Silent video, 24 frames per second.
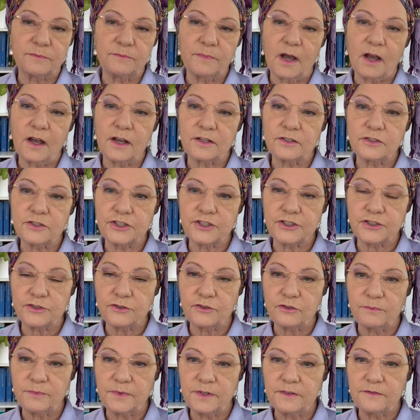Michael
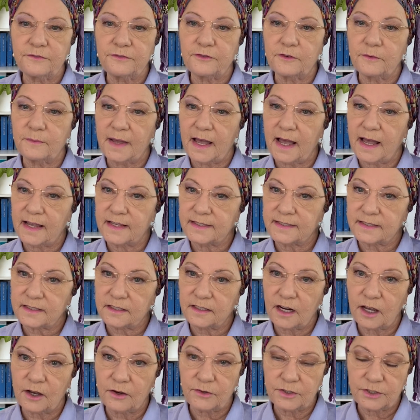Schulman from
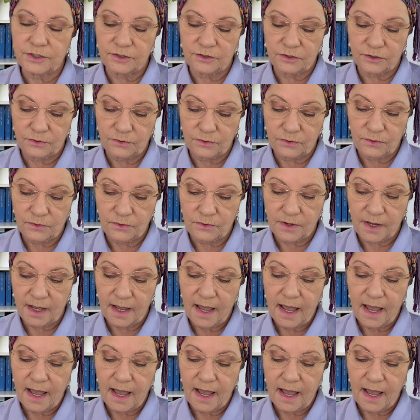asknoah.org,